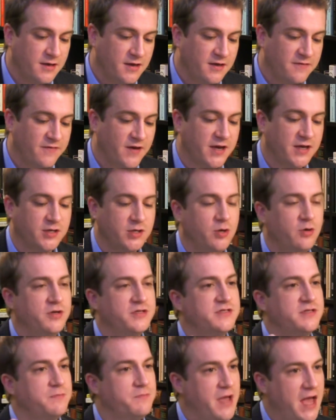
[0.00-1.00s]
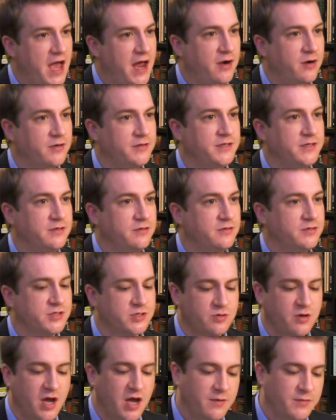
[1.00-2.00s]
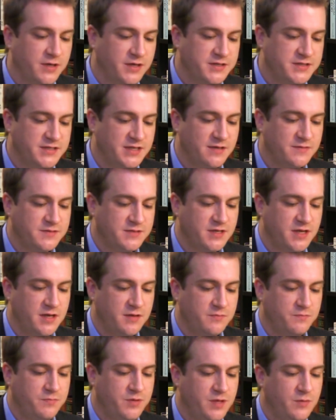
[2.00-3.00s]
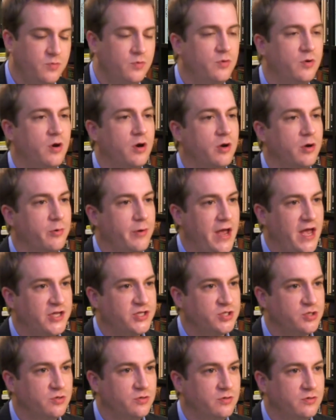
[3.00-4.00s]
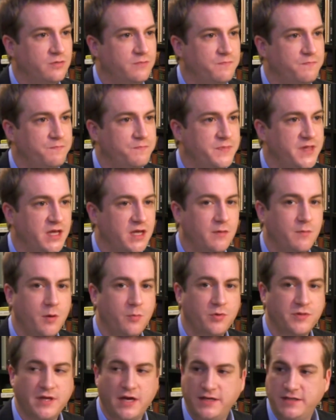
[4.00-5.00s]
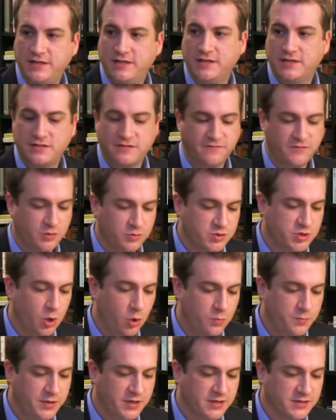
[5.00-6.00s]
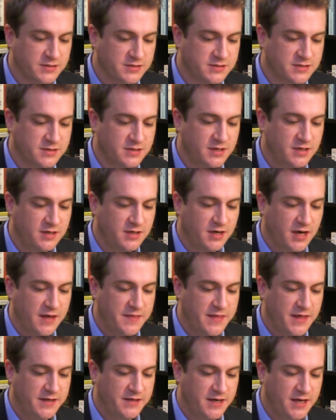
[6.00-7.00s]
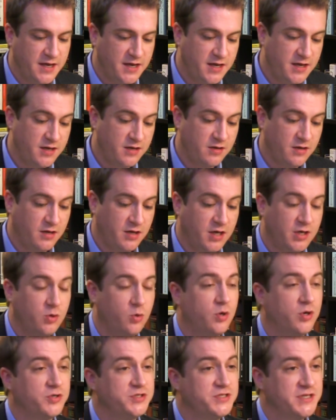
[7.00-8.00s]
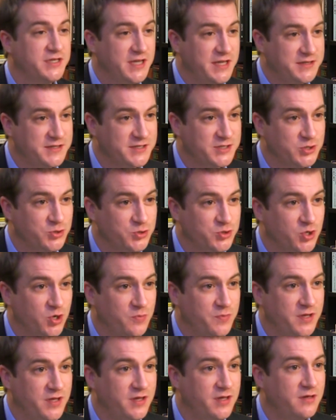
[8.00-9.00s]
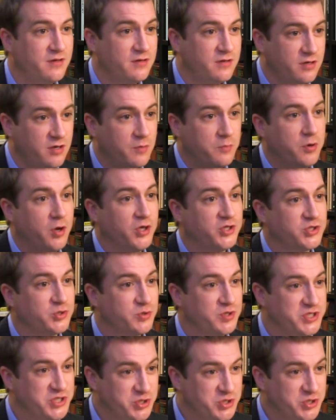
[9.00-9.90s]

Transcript: If I could notice the pattern that you're describing, it seems that people are irrational. They come up with ideas of utopias, and then they, in order to get this utopia, compulsory